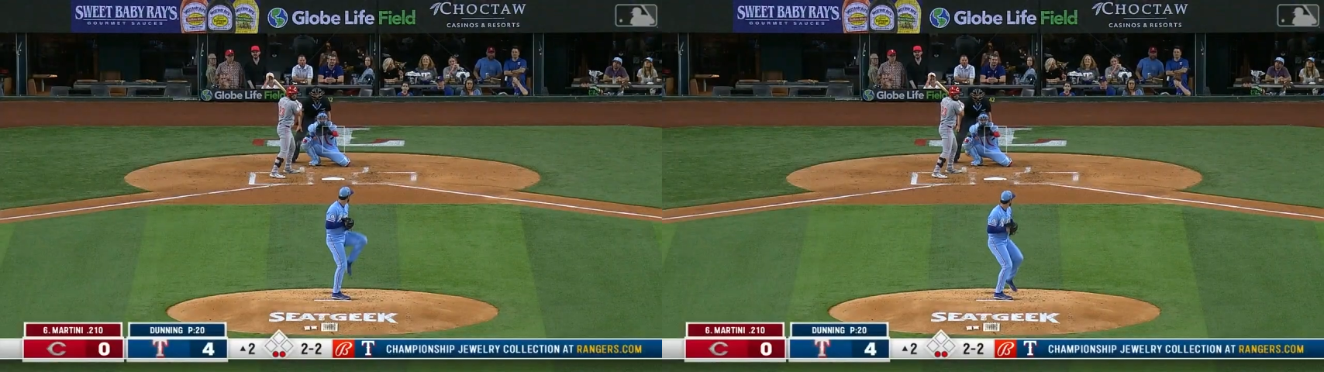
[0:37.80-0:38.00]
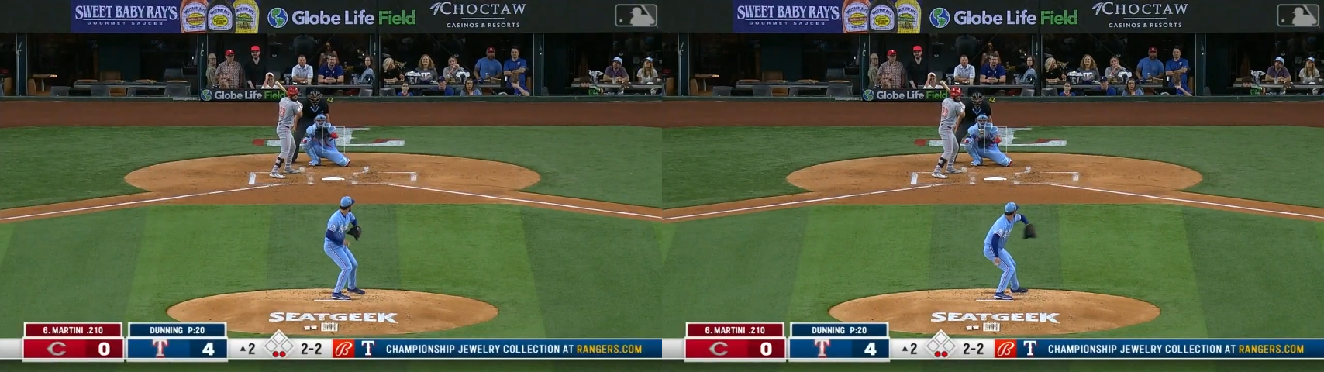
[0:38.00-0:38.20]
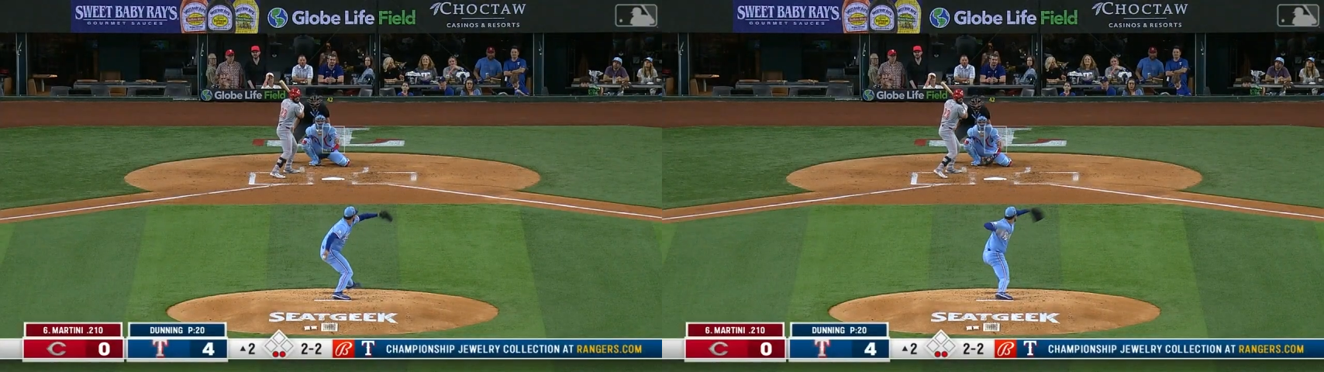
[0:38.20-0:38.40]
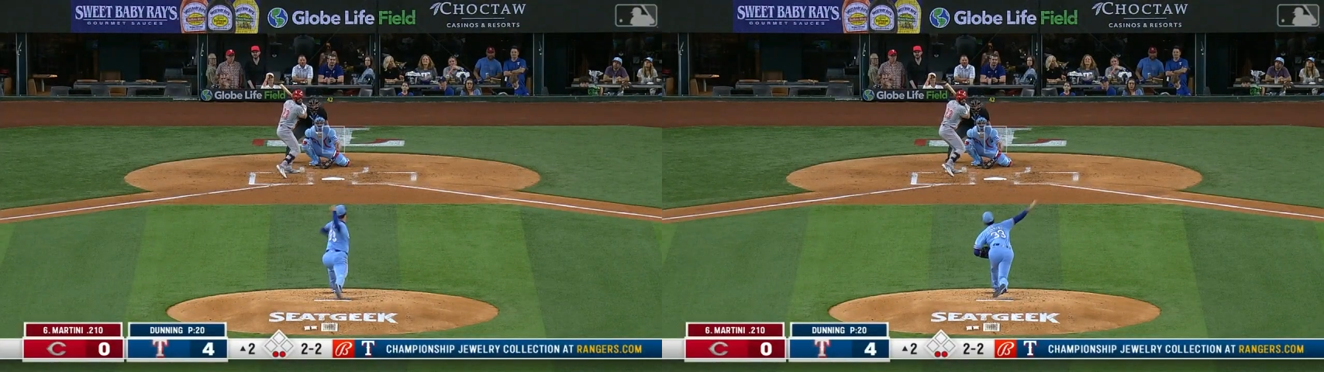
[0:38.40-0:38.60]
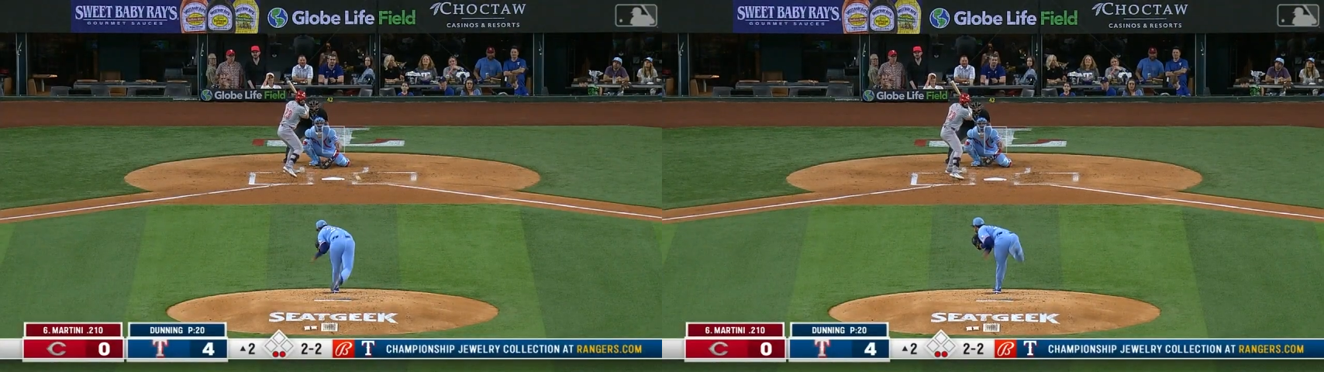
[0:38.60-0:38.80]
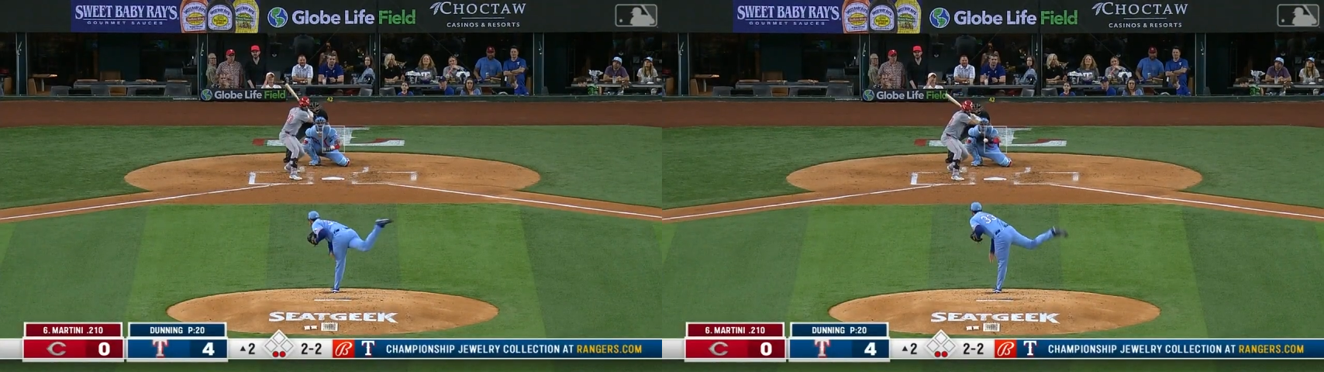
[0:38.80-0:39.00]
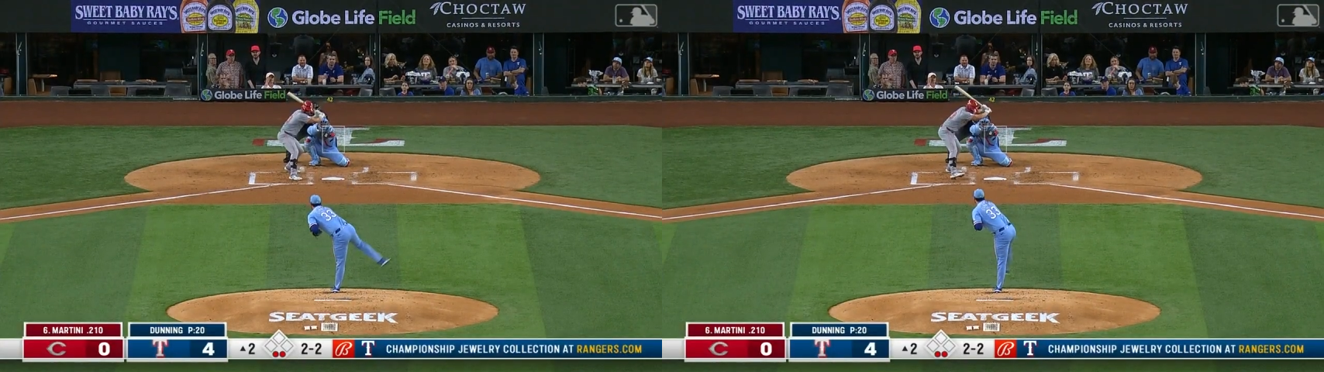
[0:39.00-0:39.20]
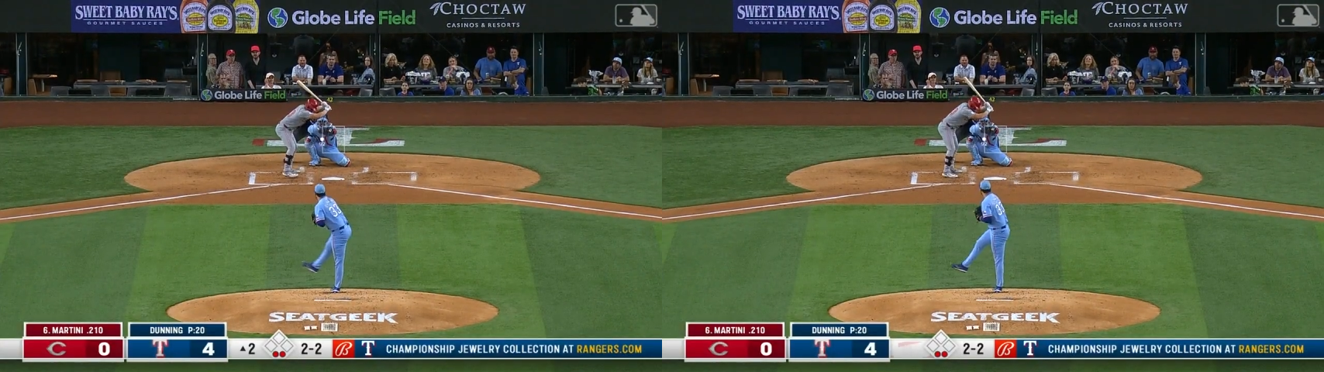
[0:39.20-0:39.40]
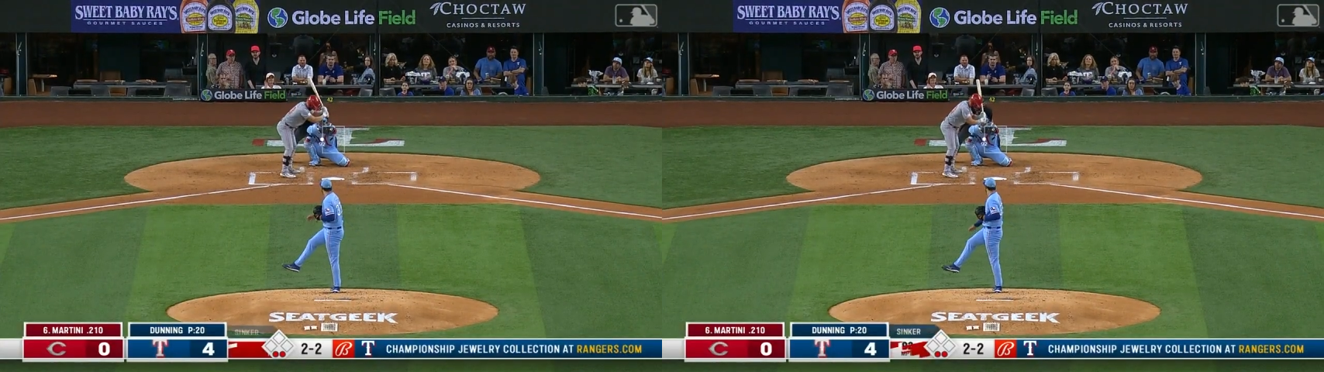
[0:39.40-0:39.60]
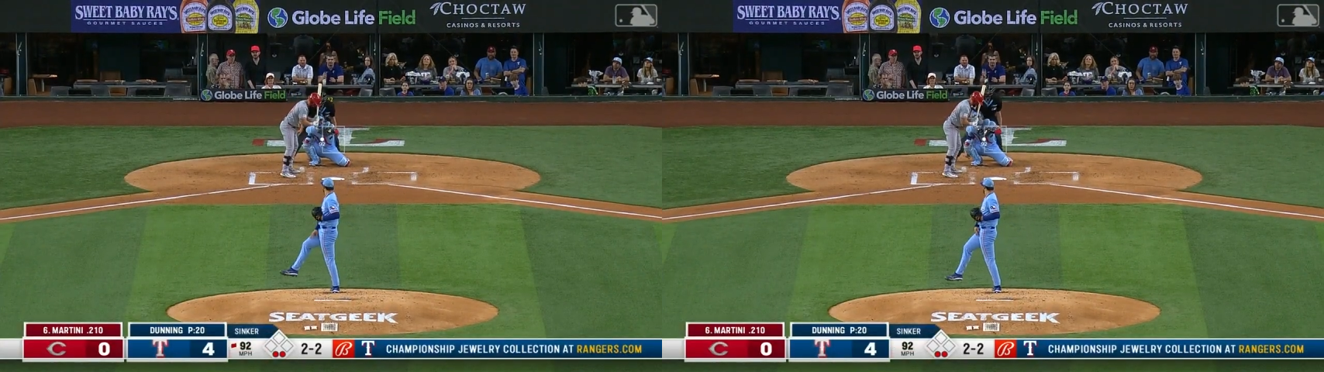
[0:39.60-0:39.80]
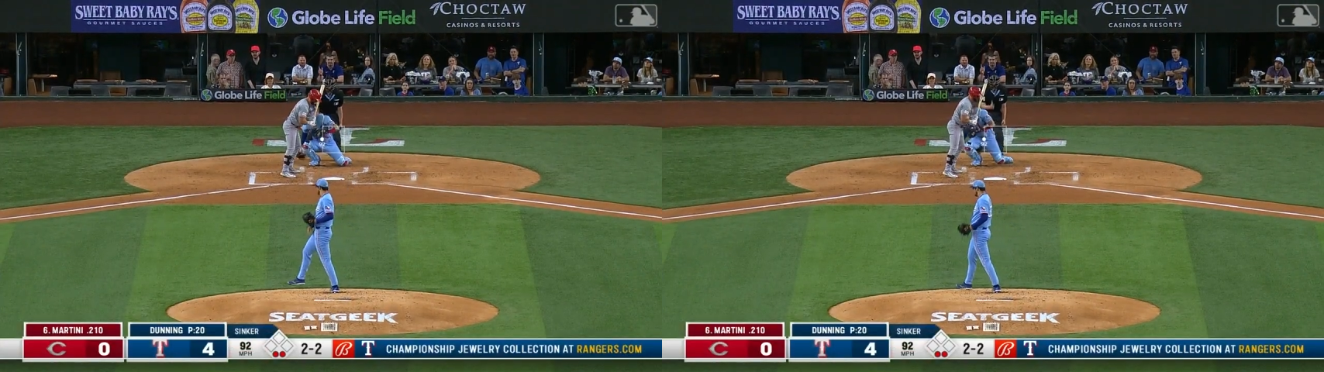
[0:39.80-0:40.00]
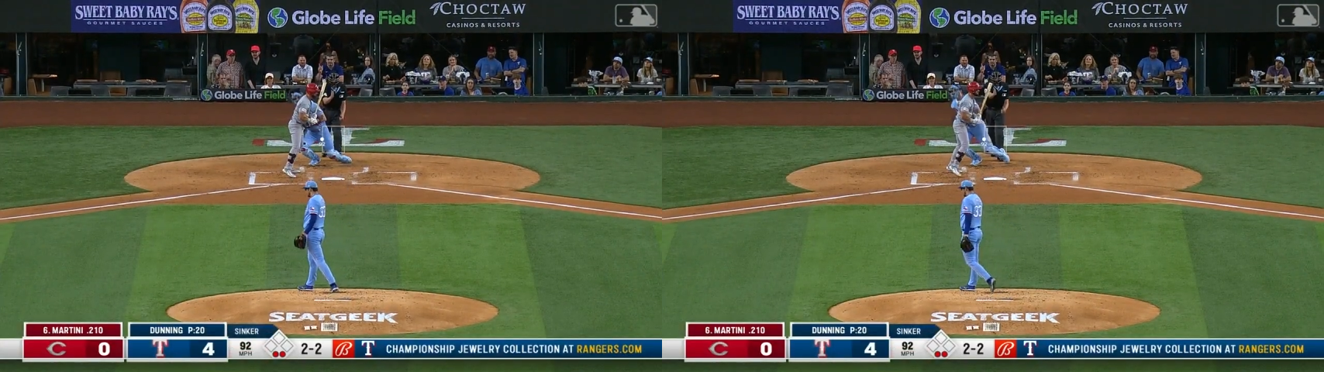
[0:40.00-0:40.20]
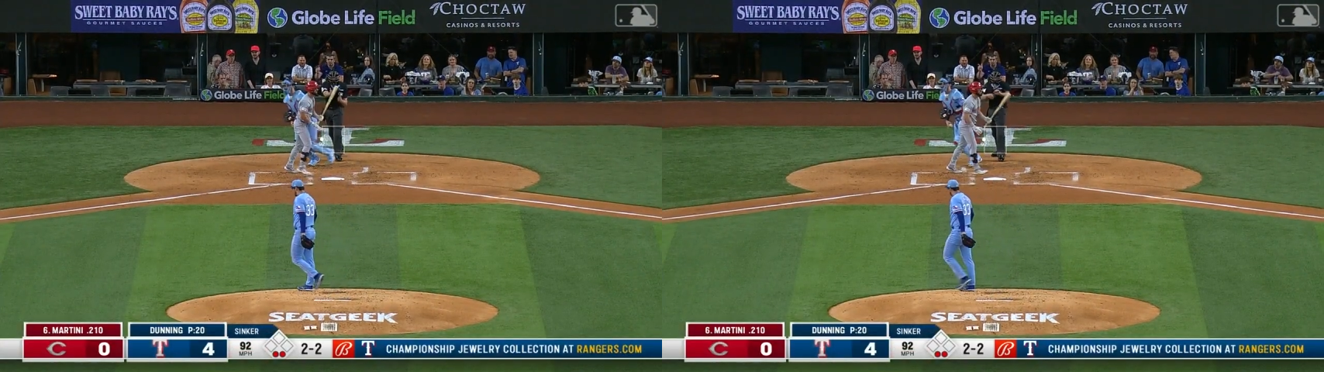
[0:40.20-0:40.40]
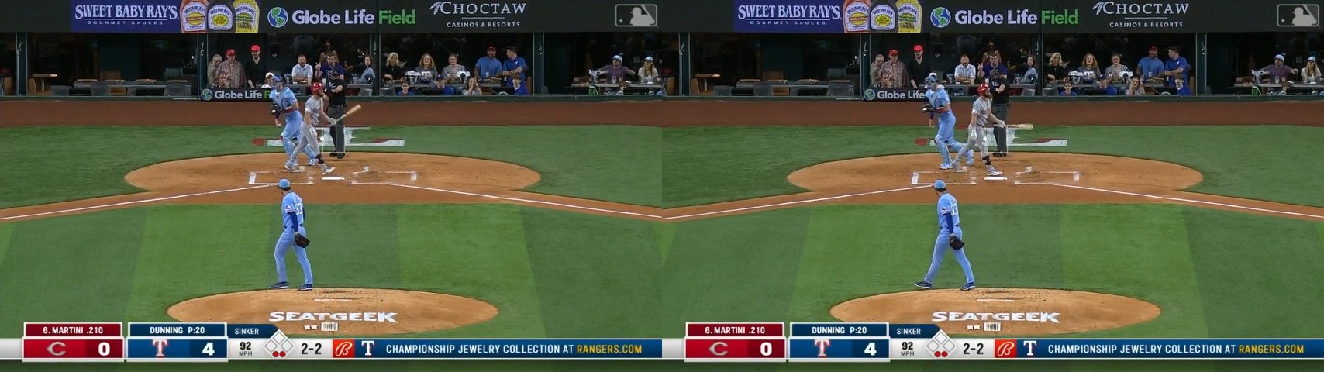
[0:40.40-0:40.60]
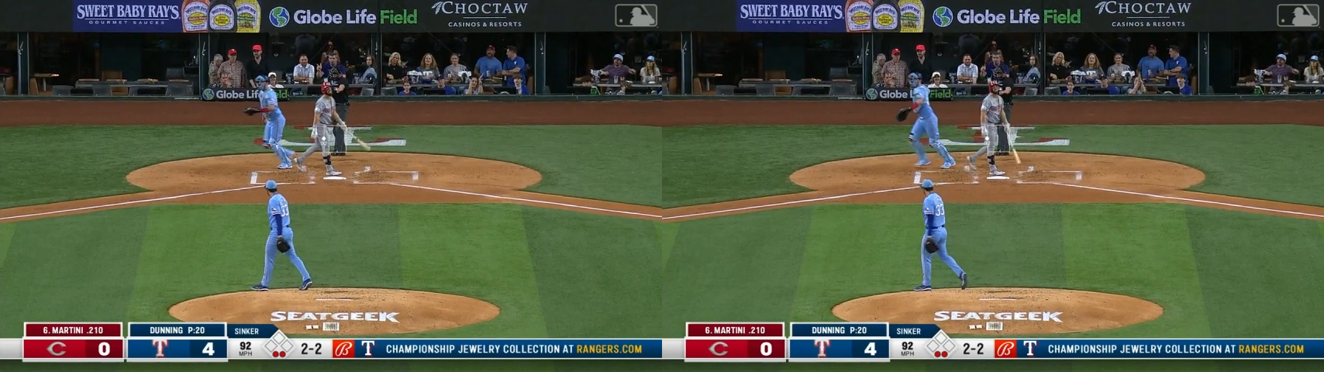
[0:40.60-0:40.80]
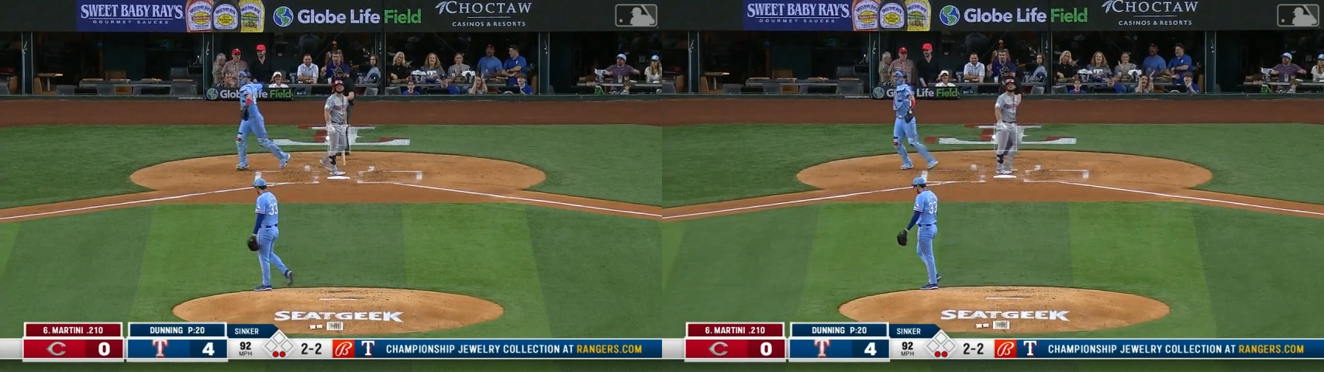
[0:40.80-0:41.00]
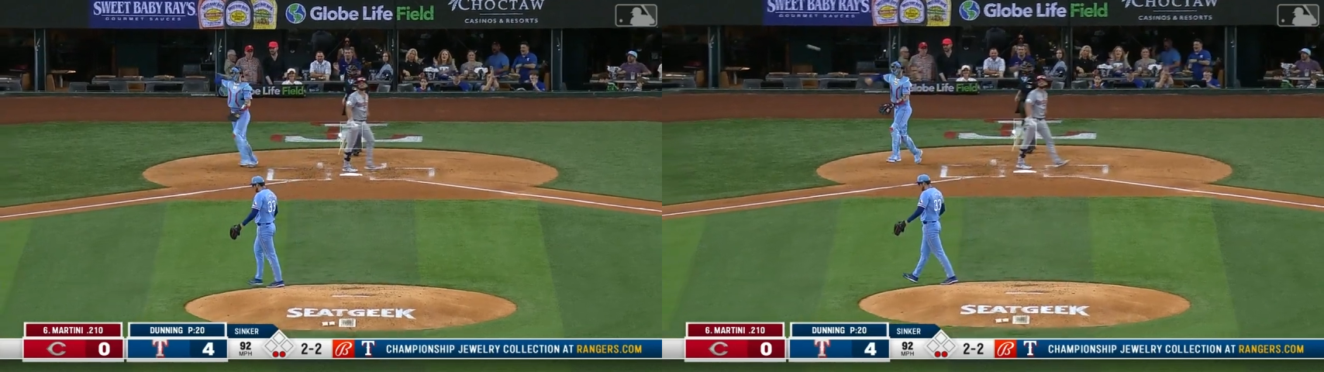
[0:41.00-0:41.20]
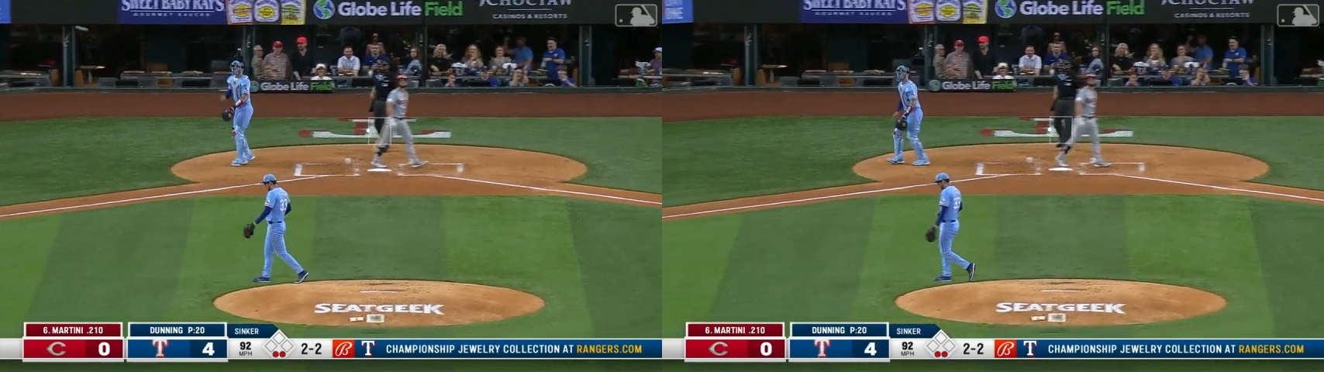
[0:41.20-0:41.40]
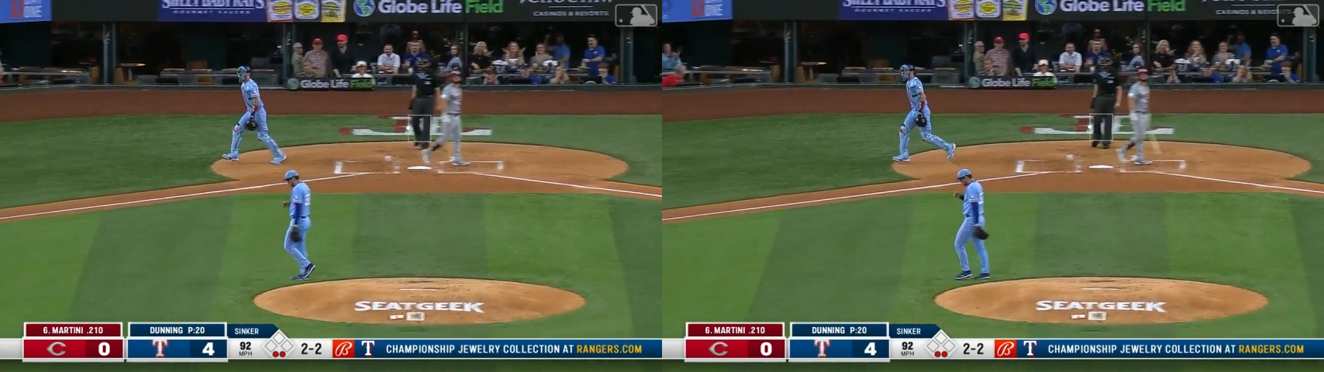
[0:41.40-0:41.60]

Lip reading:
[unreadable: no face in view]